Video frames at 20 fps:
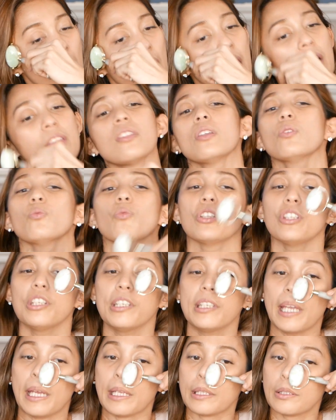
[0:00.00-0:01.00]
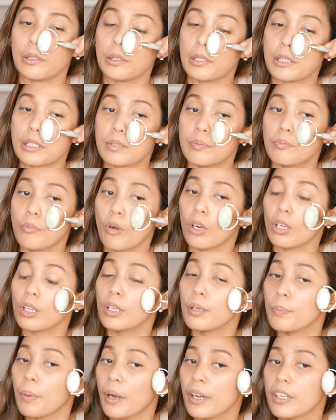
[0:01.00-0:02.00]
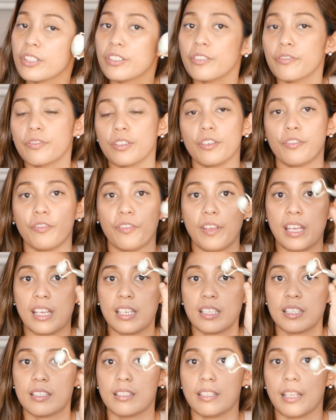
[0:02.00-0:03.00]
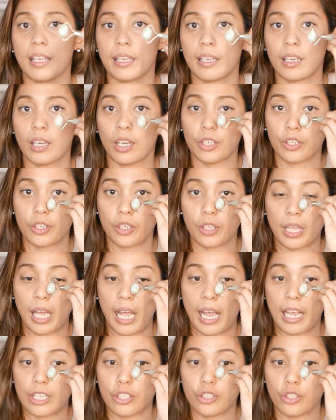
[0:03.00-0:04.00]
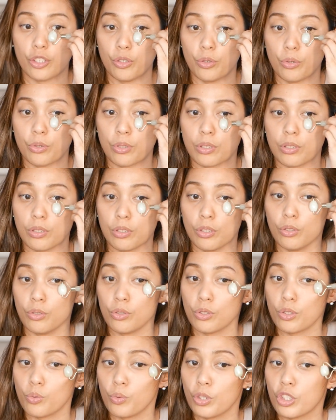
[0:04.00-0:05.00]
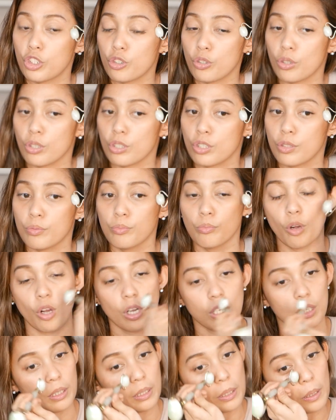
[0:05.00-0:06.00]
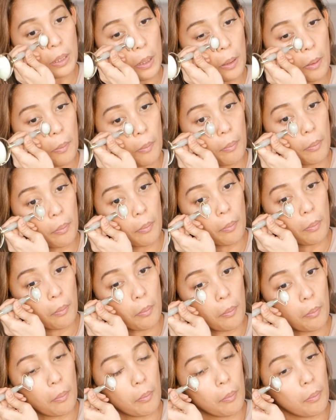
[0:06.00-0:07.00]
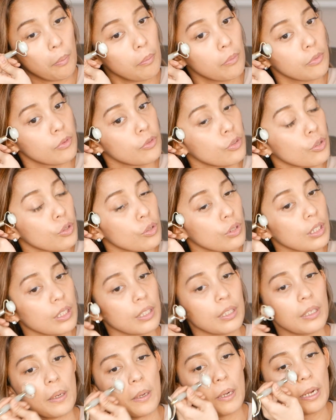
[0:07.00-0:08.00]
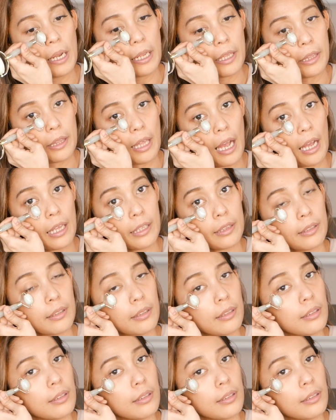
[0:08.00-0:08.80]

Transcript: And then when you get to the smaller parts of your face, like under the eyes, you switch to the smaller roller like that.